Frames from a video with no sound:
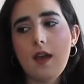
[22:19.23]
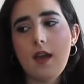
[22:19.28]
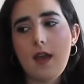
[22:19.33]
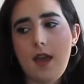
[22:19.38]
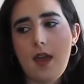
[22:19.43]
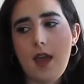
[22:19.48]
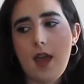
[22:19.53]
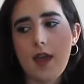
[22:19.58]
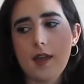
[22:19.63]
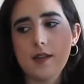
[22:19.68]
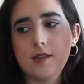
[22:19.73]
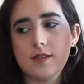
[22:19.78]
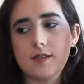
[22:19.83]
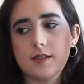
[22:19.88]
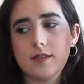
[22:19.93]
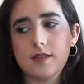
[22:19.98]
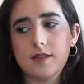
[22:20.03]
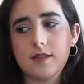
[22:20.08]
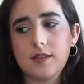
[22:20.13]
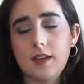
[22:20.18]
and
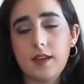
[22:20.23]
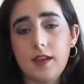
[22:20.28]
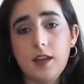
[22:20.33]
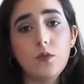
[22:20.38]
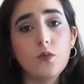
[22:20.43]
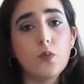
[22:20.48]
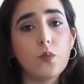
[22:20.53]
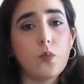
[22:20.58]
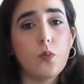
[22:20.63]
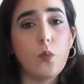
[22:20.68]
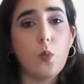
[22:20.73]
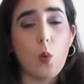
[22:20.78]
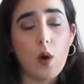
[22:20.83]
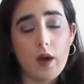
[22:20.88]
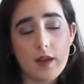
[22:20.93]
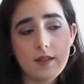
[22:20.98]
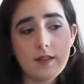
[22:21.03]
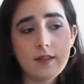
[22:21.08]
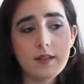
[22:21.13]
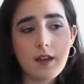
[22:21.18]
it
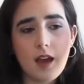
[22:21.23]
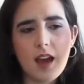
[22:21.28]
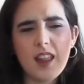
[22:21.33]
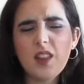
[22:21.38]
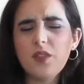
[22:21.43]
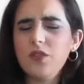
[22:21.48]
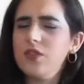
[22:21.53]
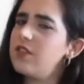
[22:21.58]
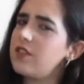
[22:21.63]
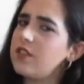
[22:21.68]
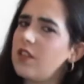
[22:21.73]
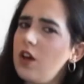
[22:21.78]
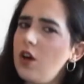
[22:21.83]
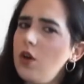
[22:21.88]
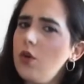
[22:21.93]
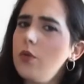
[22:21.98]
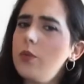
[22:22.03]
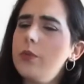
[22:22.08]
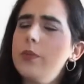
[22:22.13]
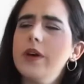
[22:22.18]
was kind of
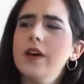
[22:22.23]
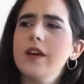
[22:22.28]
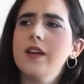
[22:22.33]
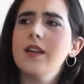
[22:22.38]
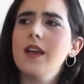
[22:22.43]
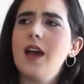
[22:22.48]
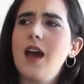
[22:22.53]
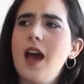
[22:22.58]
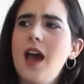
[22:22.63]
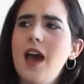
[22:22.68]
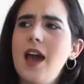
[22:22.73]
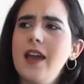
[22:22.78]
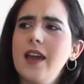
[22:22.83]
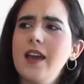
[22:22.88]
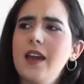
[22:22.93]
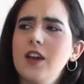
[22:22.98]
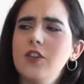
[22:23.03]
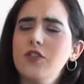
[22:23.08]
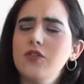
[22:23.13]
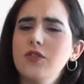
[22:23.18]
slow, but
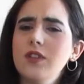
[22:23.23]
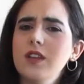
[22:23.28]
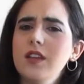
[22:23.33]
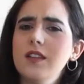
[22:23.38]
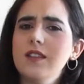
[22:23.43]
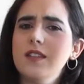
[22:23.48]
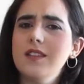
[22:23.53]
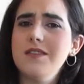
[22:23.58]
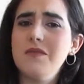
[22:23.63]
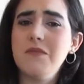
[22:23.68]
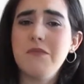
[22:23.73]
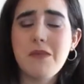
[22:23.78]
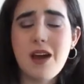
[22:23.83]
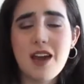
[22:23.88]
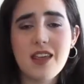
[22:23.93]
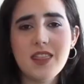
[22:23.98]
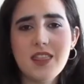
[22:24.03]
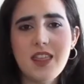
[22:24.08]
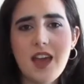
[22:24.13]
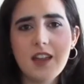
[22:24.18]
I actually didn't
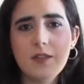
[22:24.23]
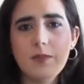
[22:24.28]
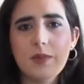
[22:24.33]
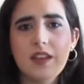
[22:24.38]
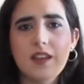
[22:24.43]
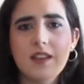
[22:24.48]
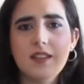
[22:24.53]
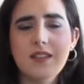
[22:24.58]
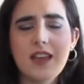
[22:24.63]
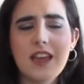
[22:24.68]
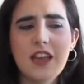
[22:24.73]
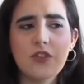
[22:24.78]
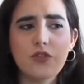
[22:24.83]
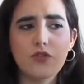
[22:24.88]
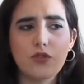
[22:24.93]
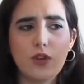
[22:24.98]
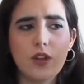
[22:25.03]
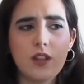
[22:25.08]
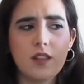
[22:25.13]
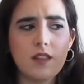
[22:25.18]
mind that because I
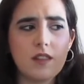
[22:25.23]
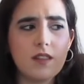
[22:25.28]
enjoyed